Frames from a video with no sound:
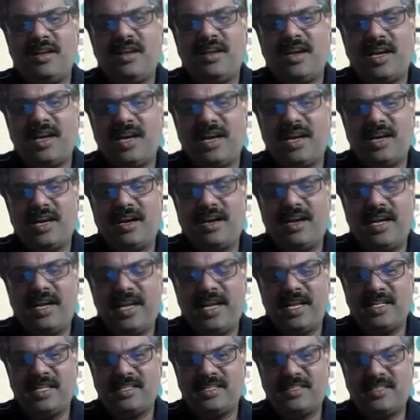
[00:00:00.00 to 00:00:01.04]

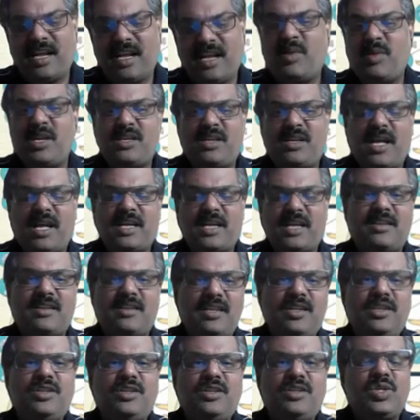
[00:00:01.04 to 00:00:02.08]
else, I might
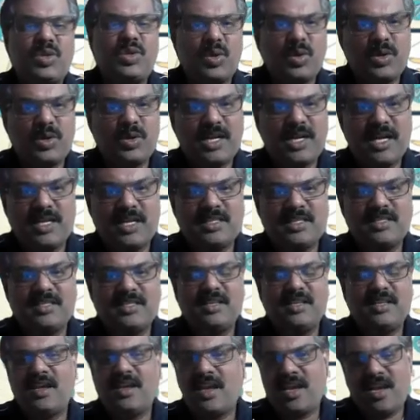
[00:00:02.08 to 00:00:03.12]
actually show it as
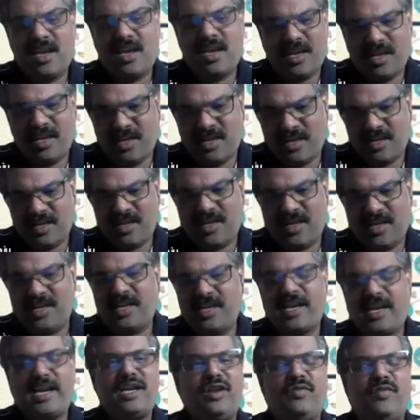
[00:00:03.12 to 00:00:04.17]
a
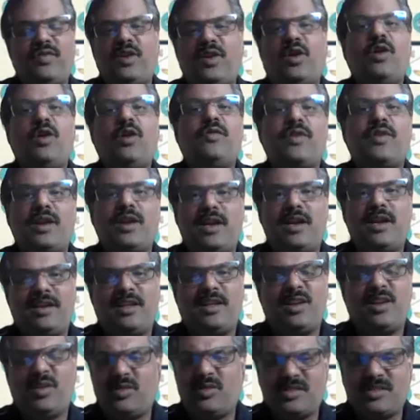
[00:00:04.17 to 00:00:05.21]
kind of an offer
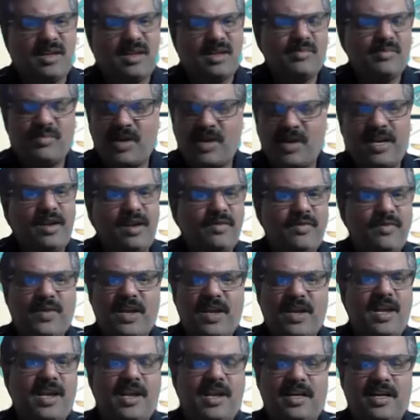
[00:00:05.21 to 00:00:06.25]
letter or some kind of
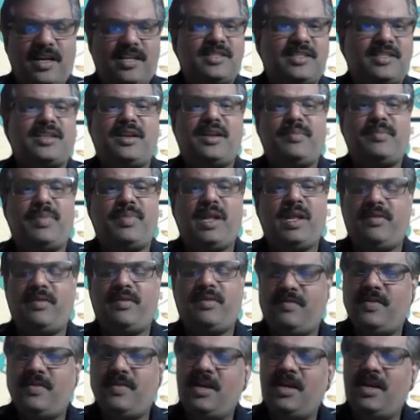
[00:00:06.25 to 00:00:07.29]
a descriptive
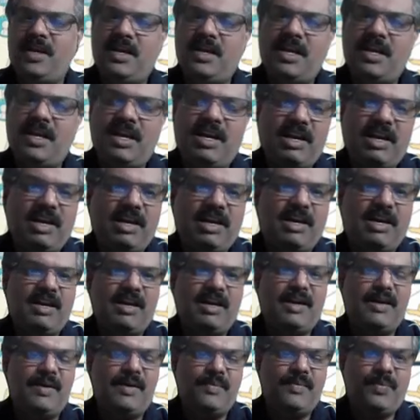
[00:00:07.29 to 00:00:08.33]

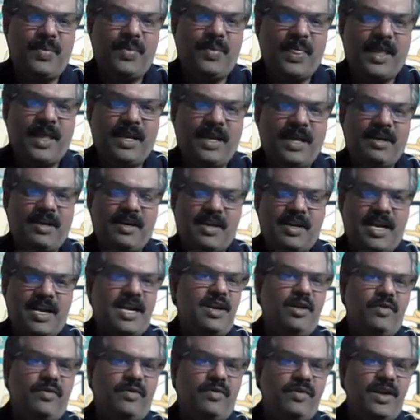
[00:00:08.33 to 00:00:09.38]

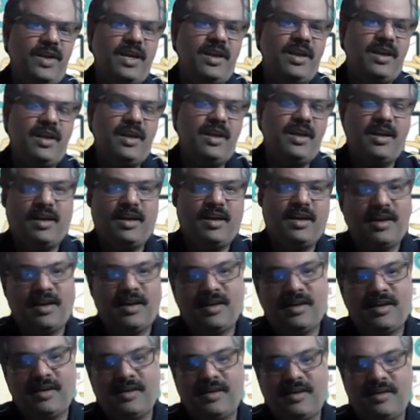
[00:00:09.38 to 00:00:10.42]
kind of
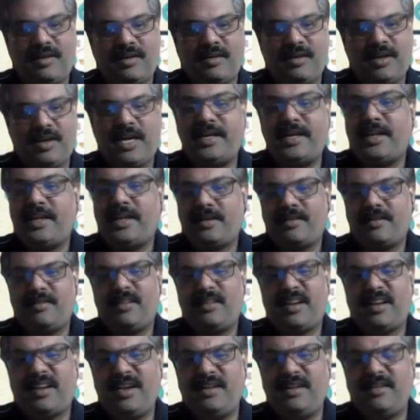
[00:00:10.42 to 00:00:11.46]
a letter,
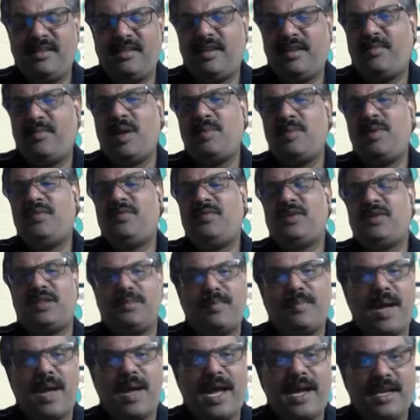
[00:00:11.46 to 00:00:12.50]
right? Maybe for the
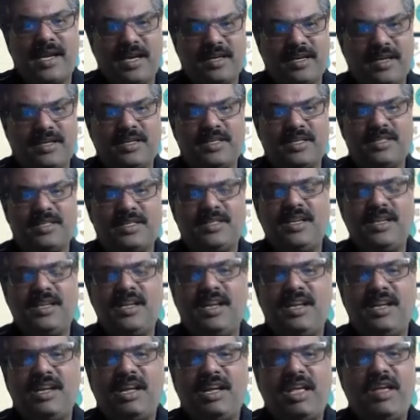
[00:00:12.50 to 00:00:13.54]
bankers,
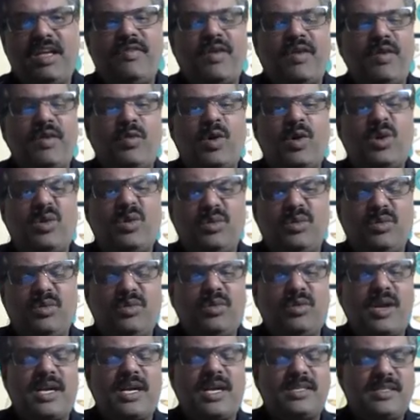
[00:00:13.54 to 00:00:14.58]
if I want to
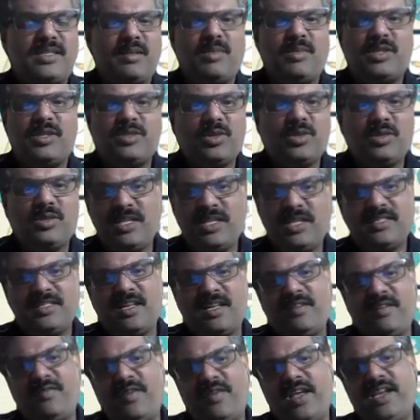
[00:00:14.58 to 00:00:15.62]
look at someone. So these
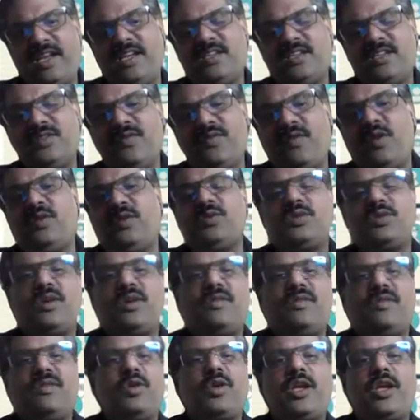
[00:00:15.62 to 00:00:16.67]
are various views
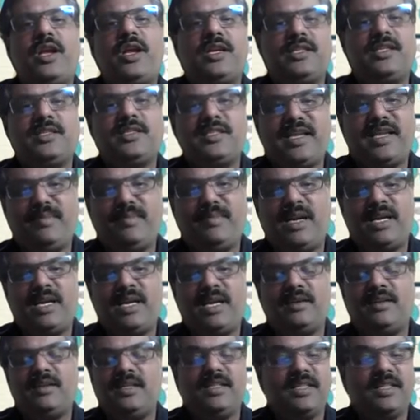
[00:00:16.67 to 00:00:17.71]
of looking at the same
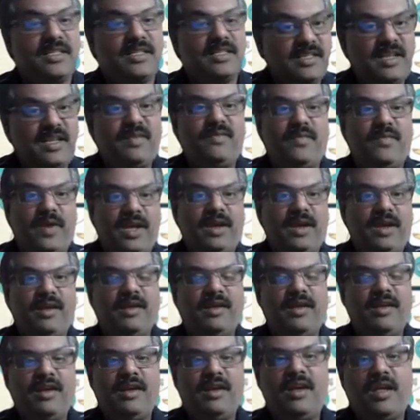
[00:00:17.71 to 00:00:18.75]
data. In the same way,
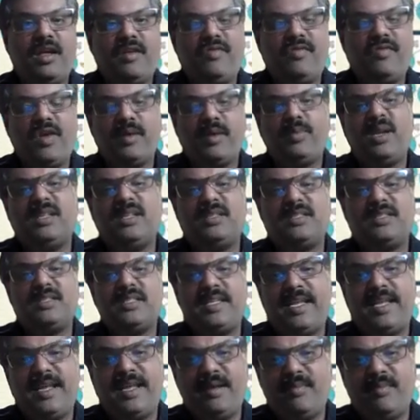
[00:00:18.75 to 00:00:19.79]
if you apply the
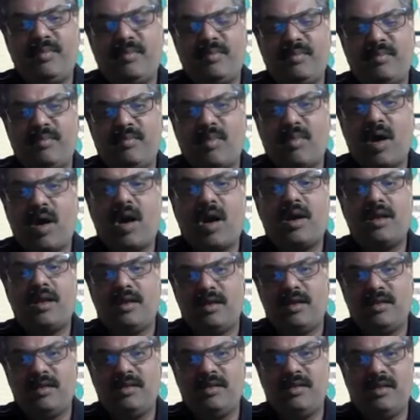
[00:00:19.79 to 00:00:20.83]
same
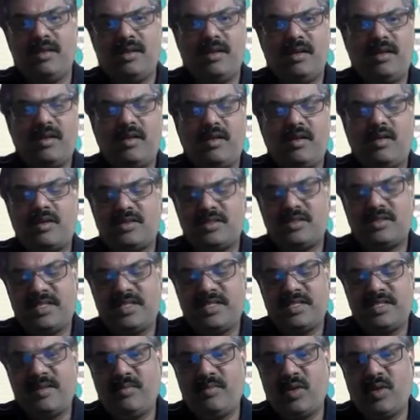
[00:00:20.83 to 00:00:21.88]
model or
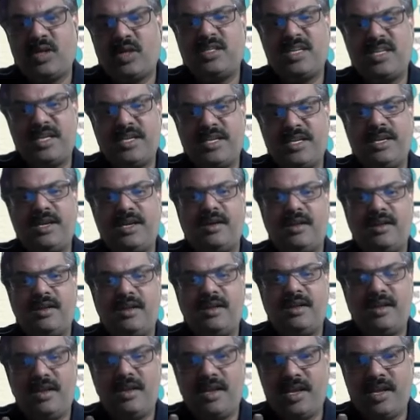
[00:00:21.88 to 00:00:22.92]
same logic here
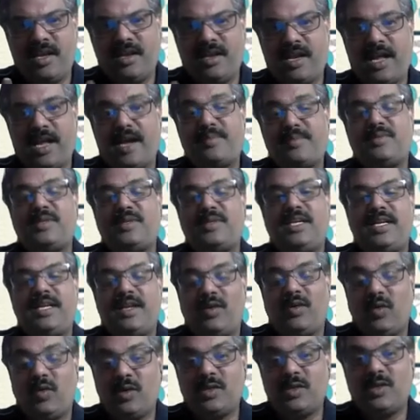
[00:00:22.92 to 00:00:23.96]
in AppSheet
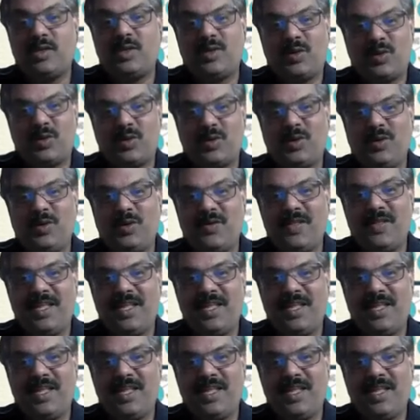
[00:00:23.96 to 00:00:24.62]
also,